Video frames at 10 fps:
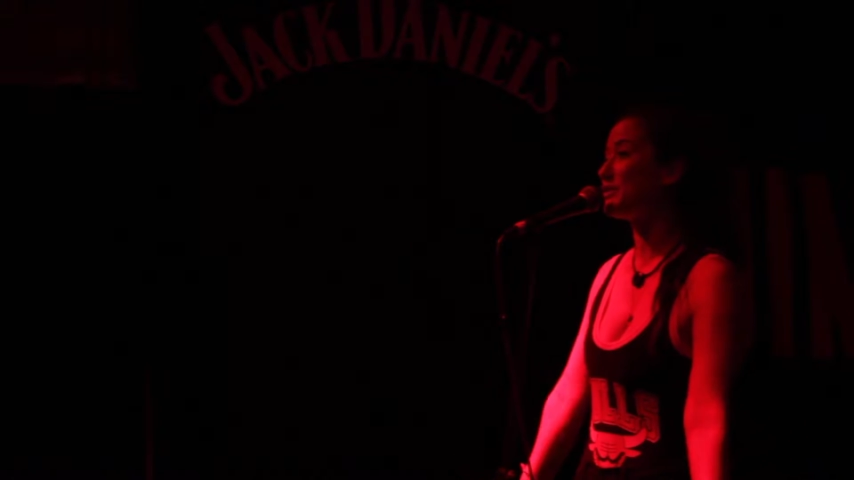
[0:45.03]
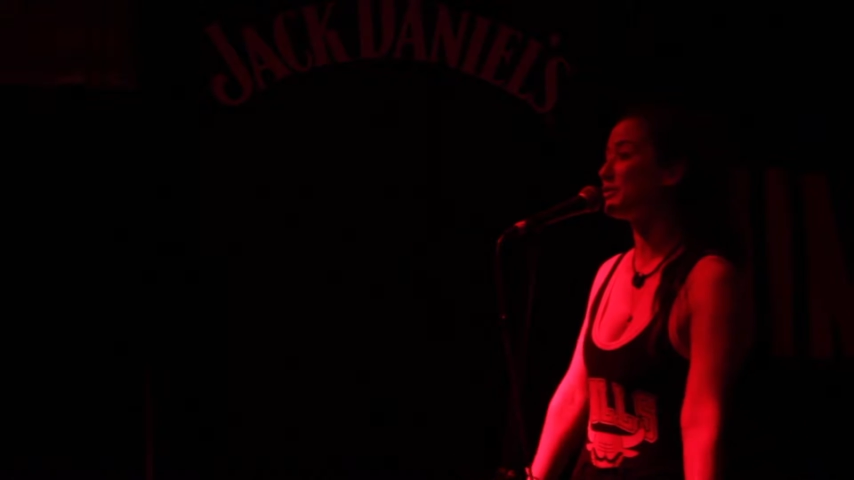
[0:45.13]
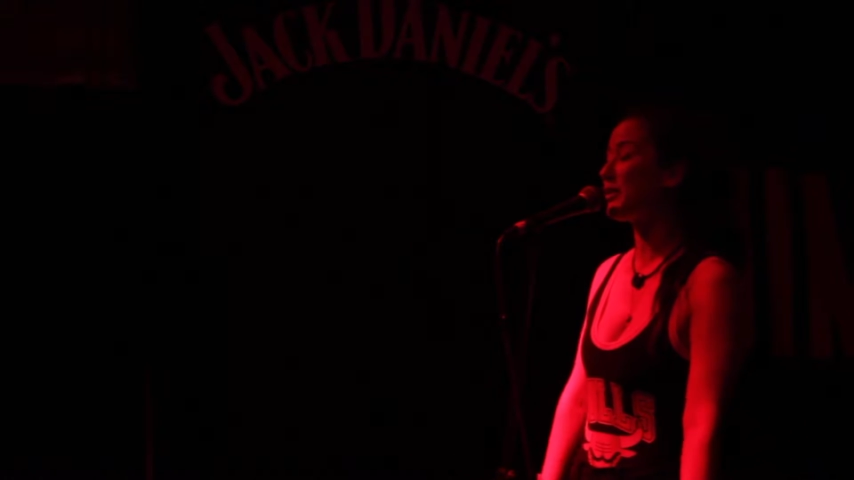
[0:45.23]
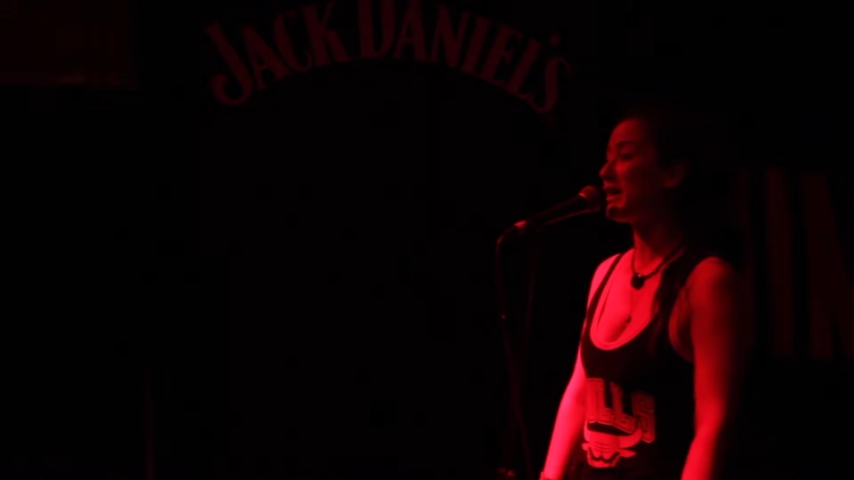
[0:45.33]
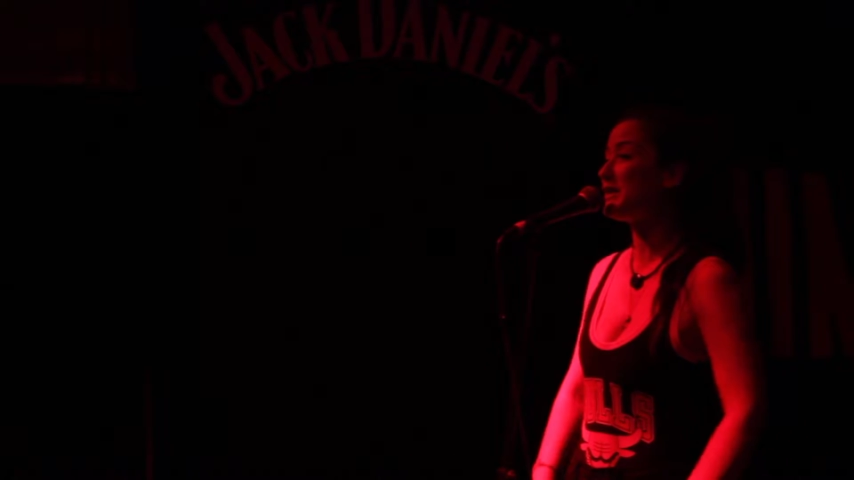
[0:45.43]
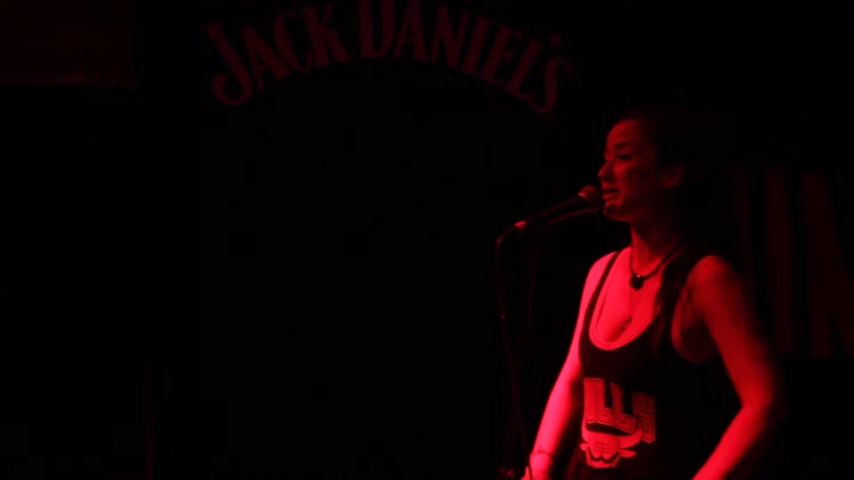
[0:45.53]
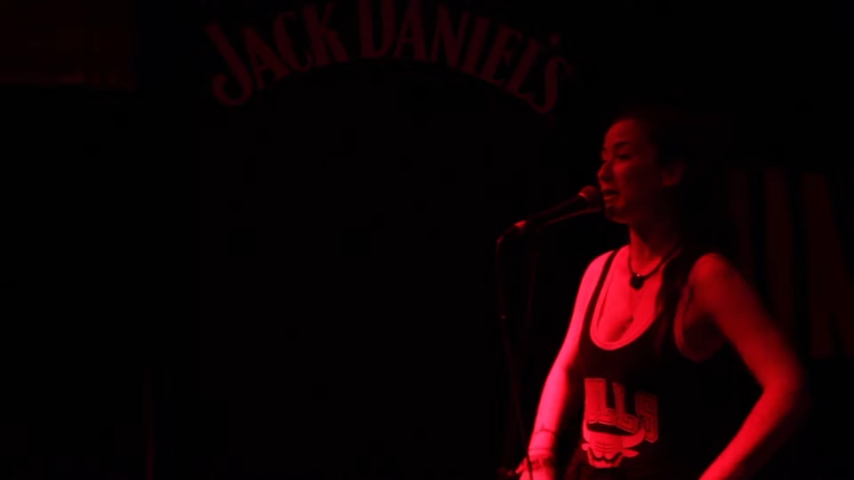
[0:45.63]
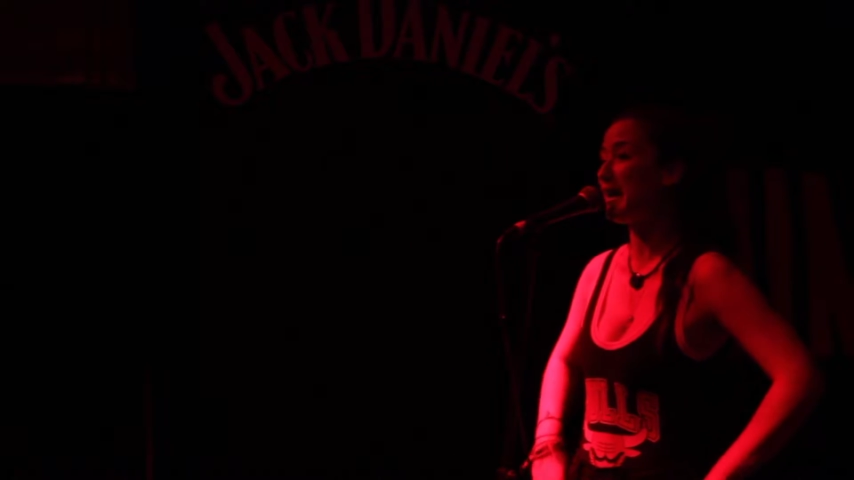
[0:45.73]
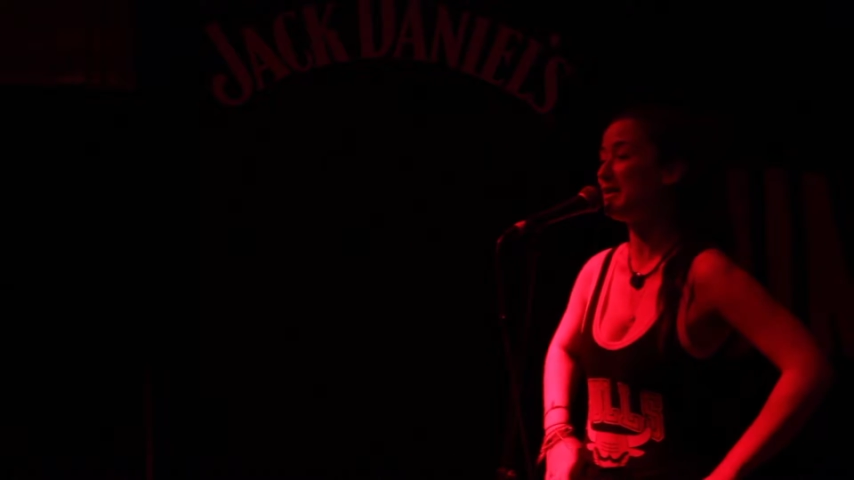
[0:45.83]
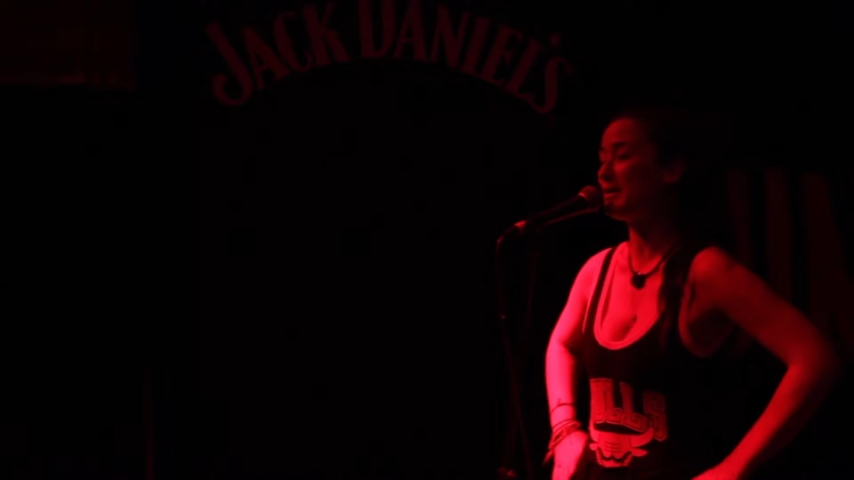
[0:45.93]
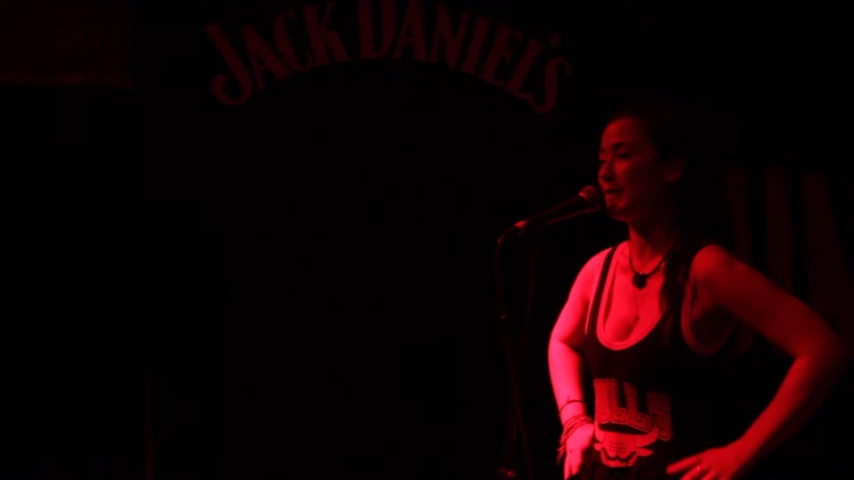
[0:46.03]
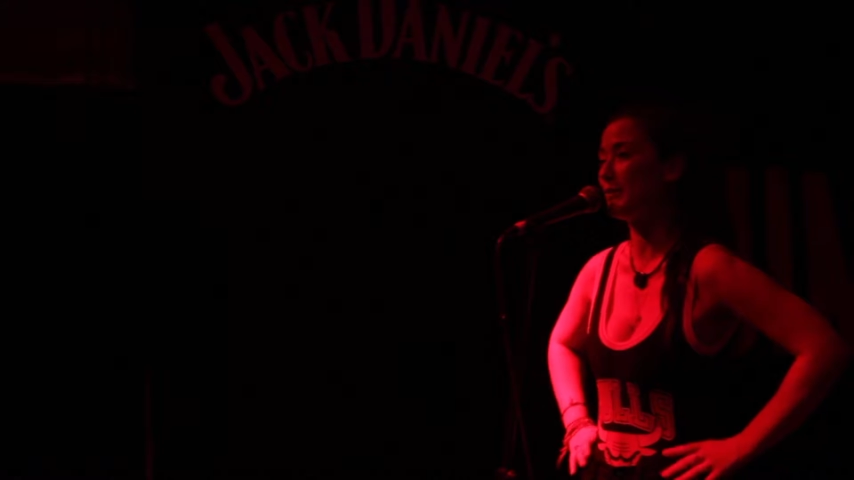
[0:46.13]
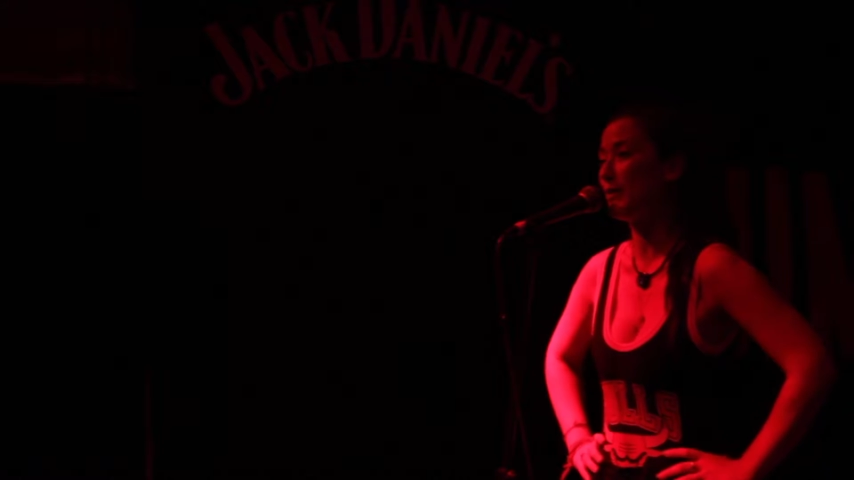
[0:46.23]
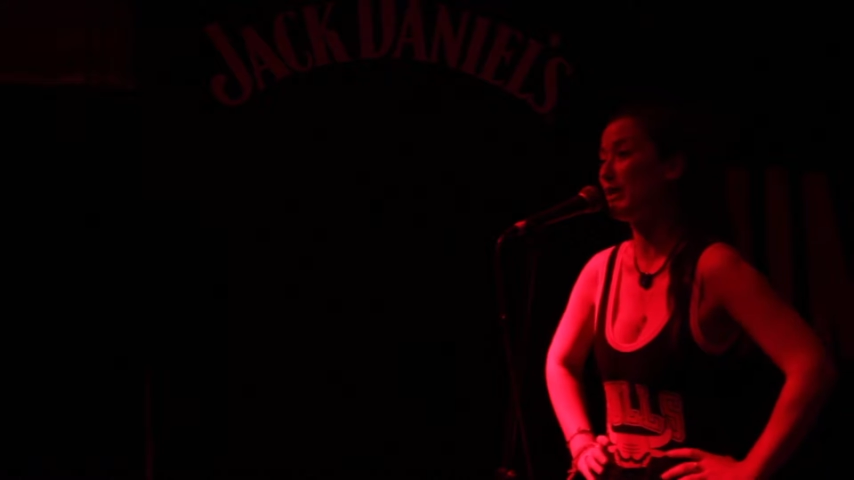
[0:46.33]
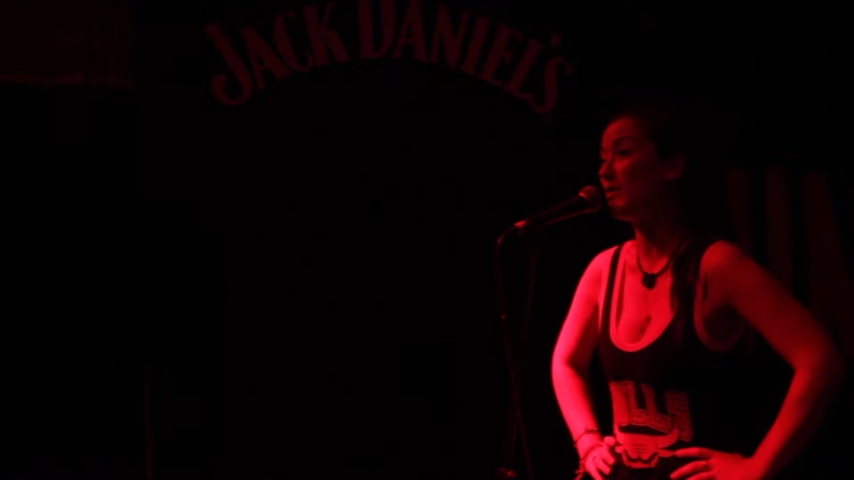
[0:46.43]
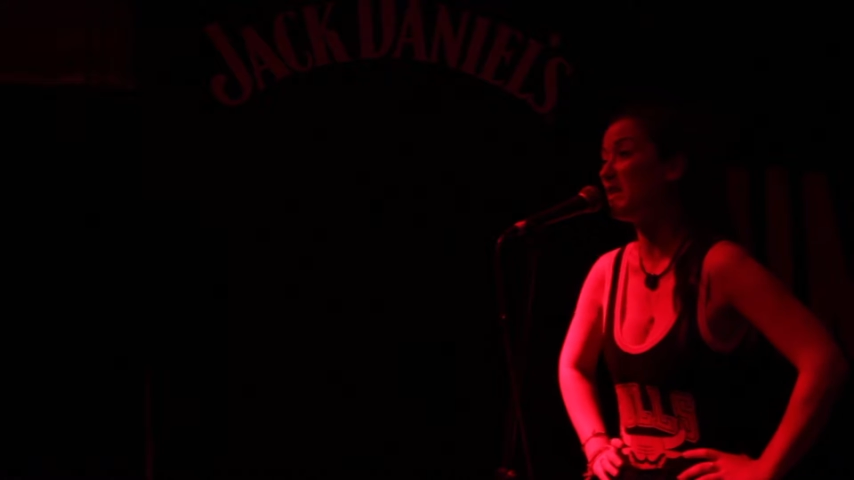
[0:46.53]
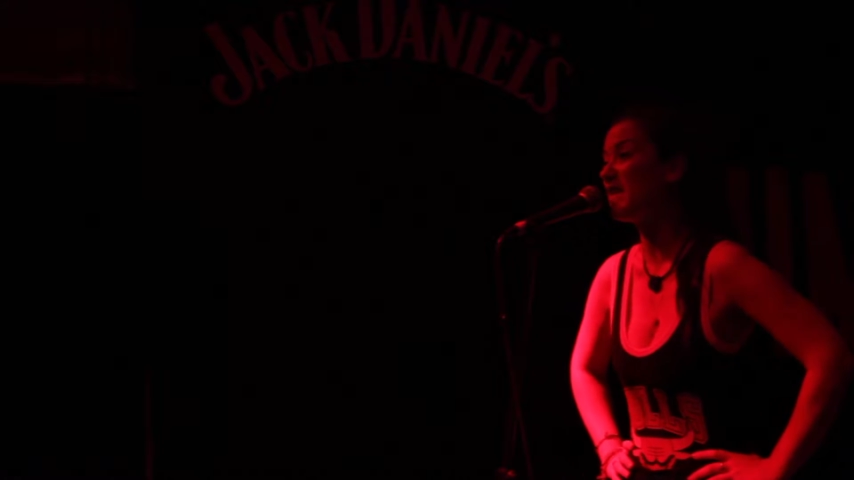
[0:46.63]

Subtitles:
strange arrangement where we only